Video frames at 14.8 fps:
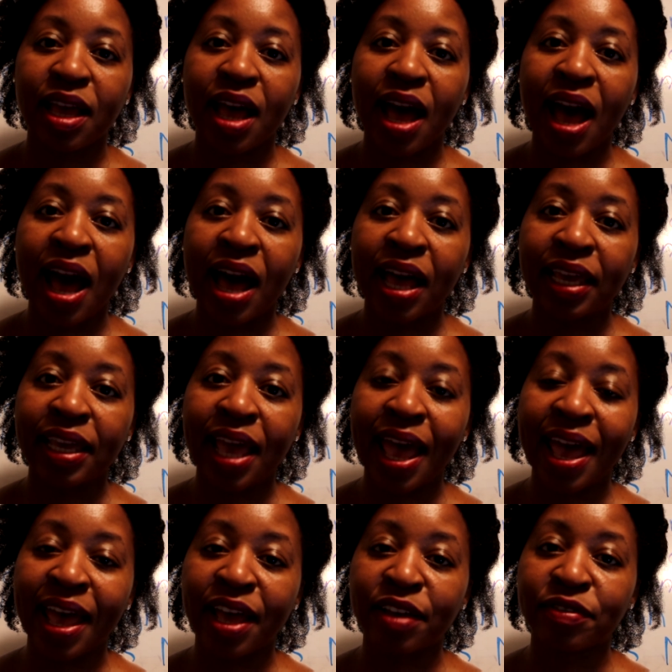I
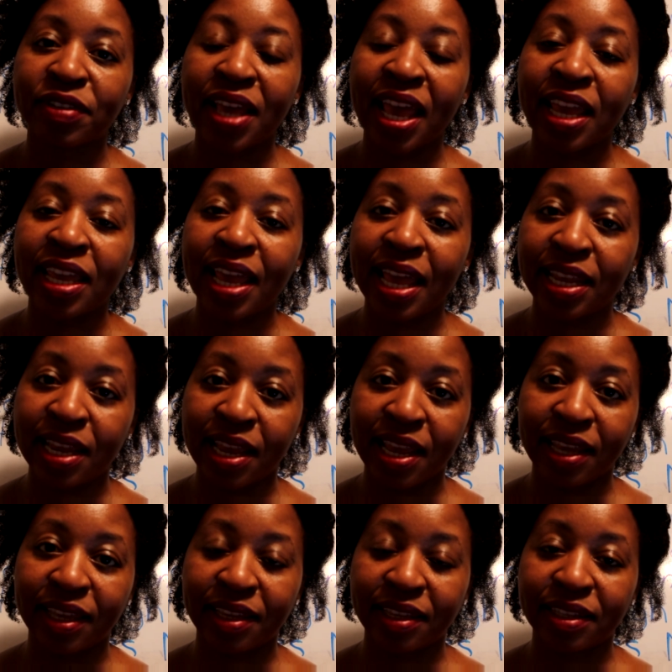have a
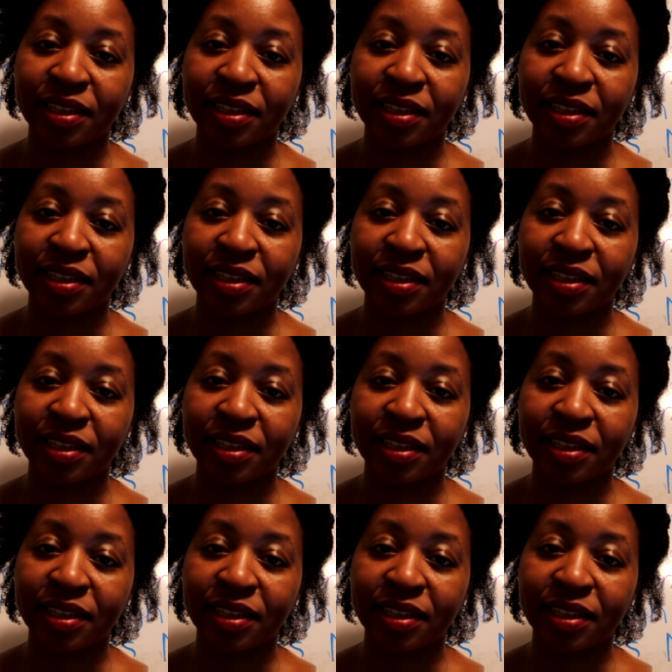headache.